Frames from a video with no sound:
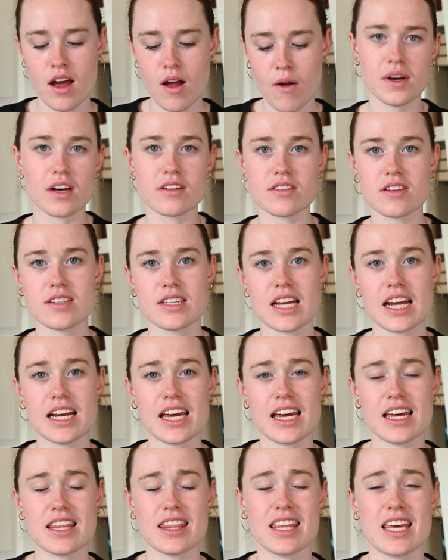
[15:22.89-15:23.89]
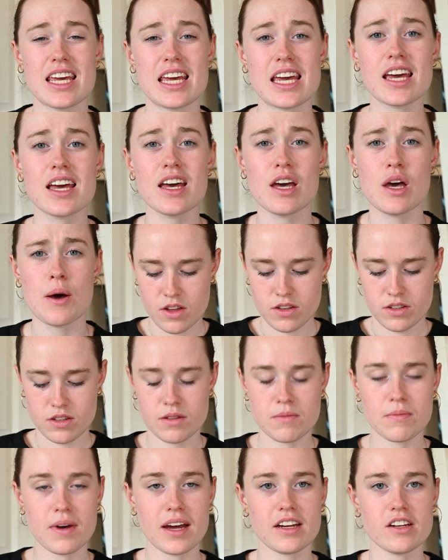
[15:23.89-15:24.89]
We also stayed in the
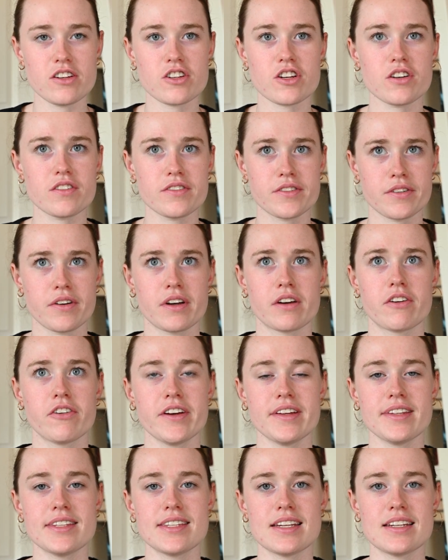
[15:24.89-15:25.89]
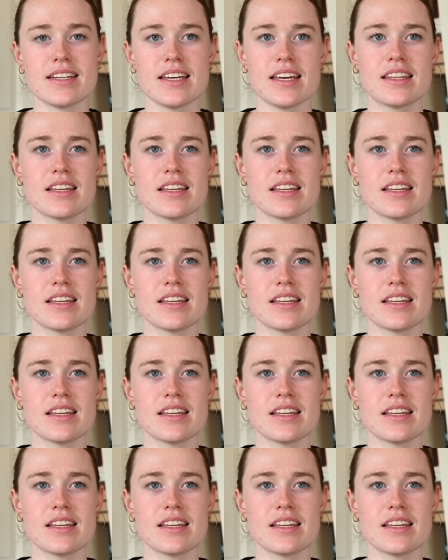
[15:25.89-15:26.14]
Meininger Zurich Green City.